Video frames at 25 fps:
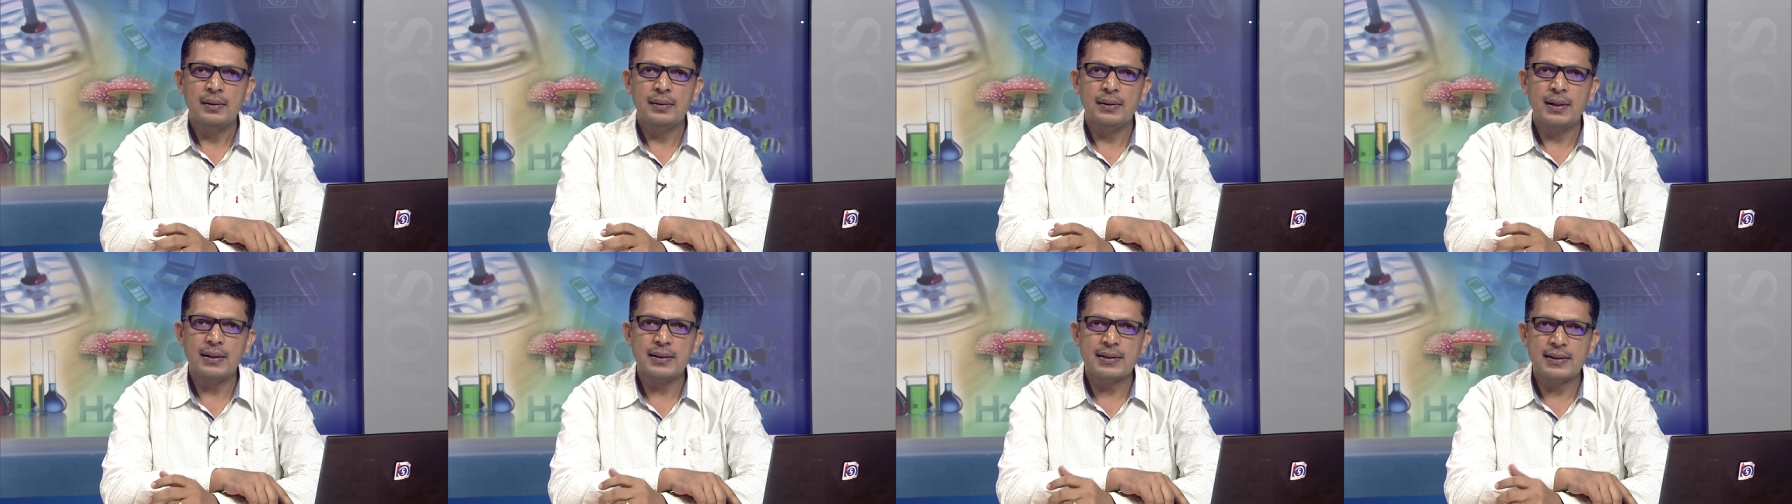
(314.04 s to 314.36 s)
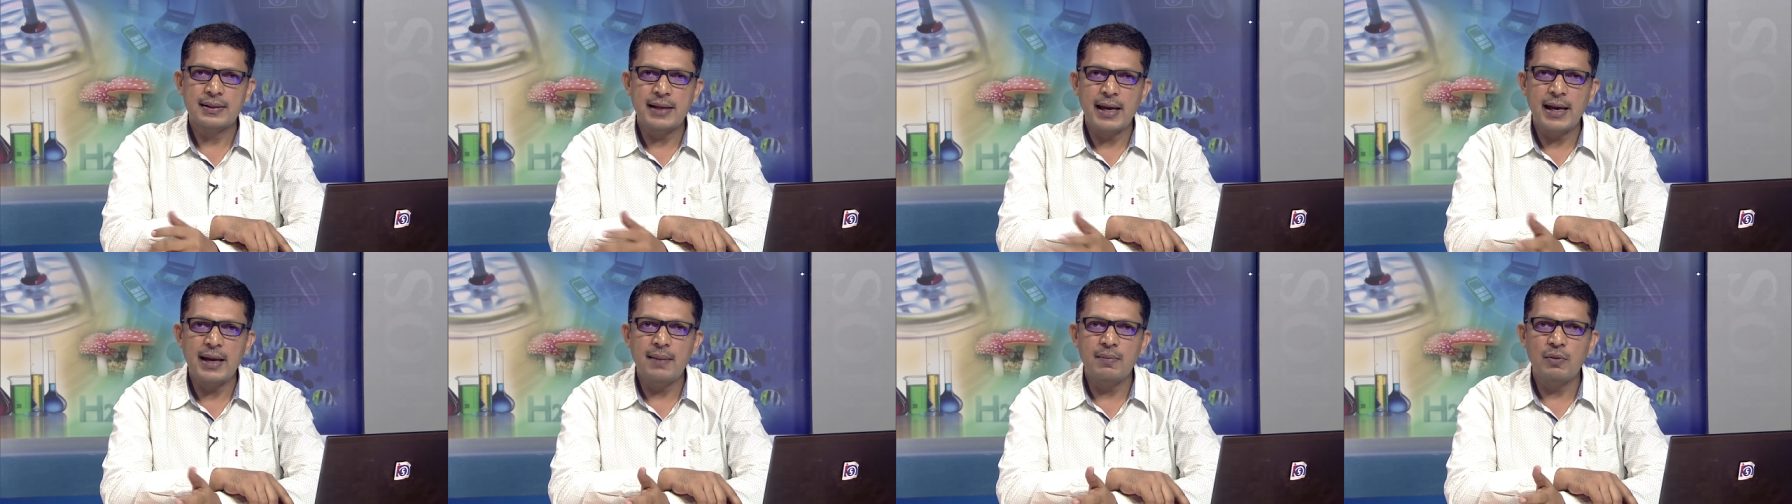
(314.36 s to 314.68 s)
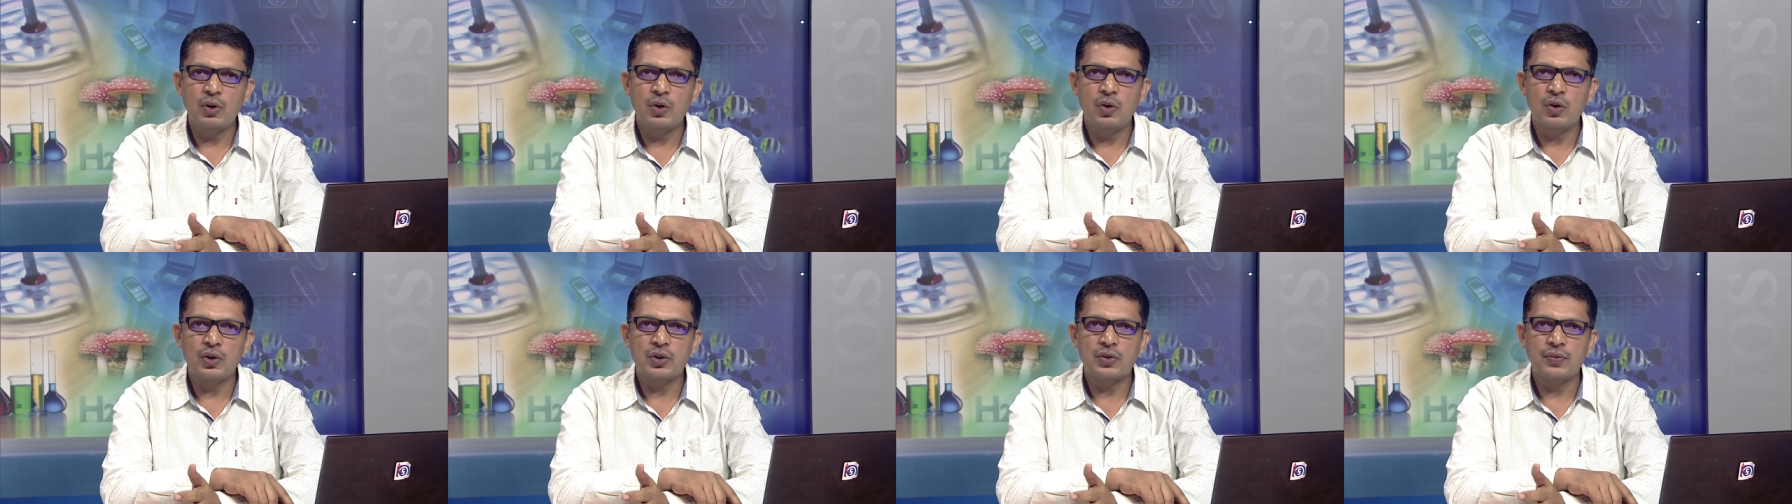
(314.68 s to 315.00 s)
The
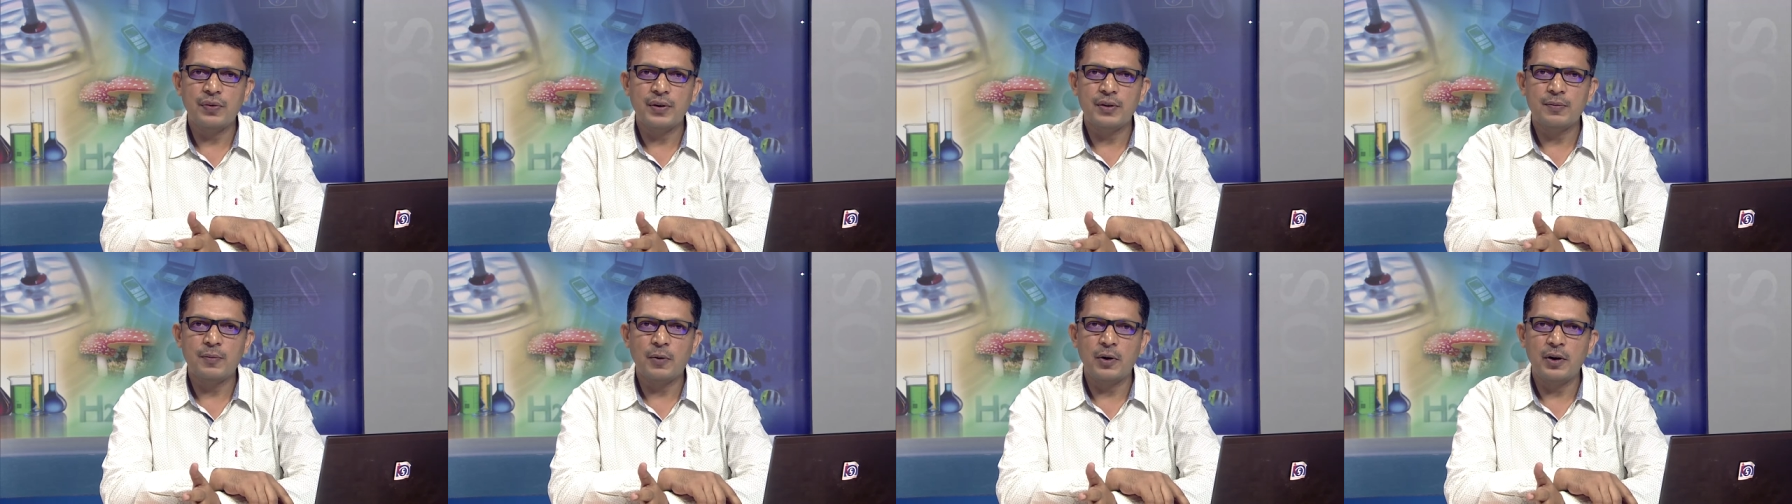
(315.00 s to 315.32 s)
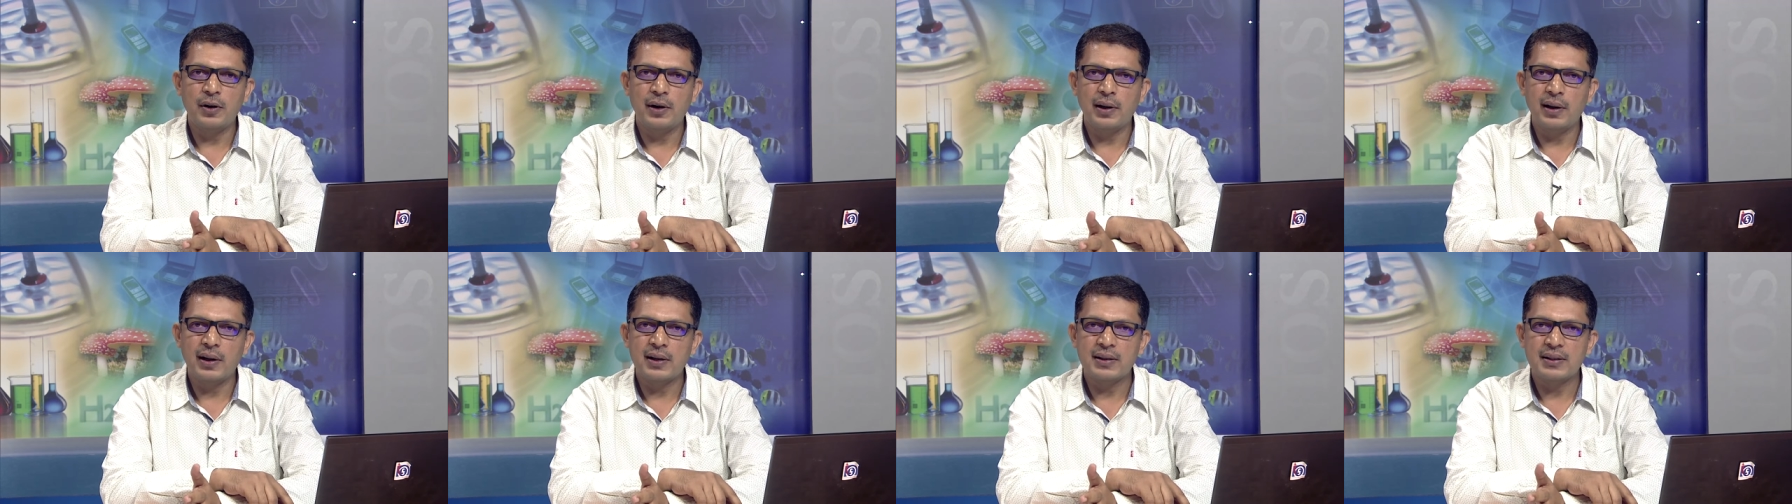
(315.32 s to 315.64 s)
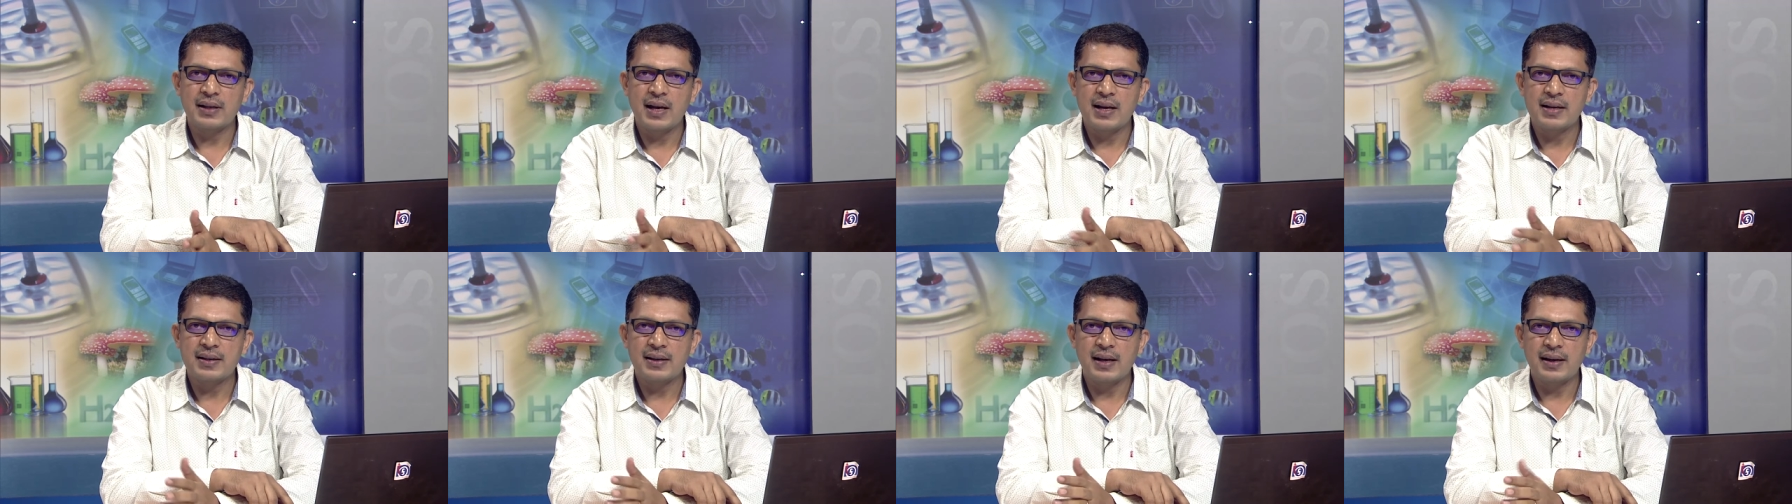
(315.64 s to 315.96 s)
same goes with political
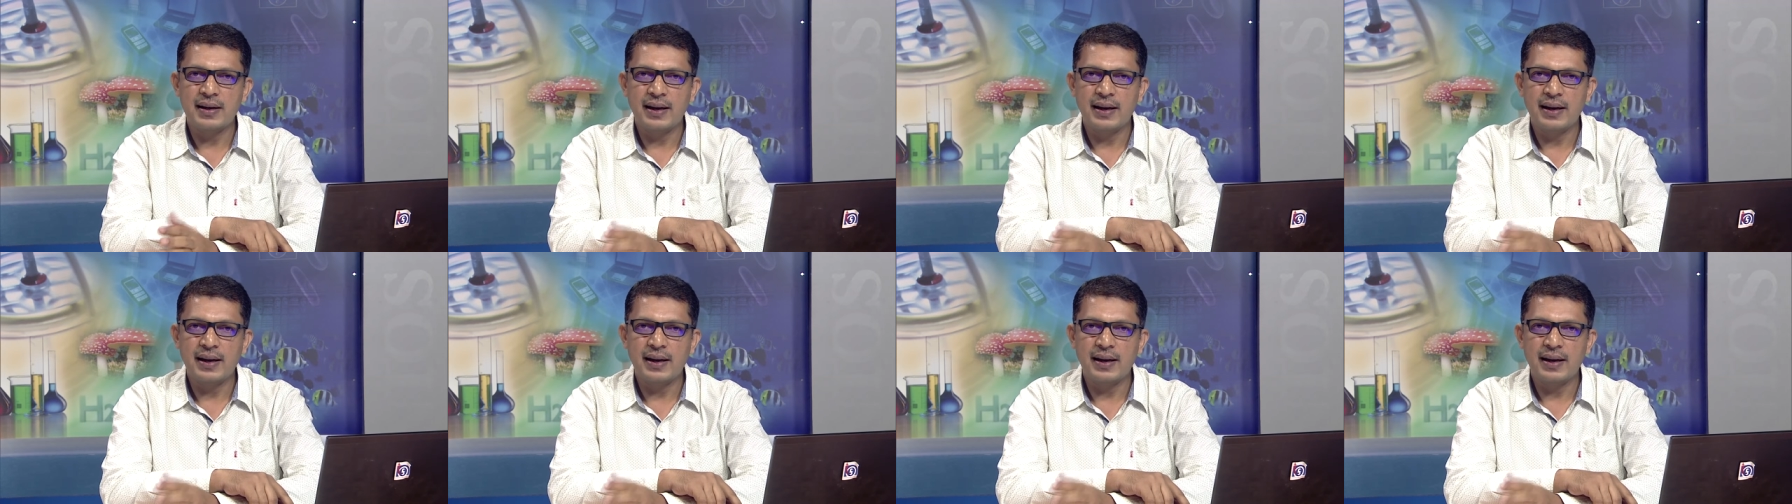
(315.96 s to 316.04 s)
science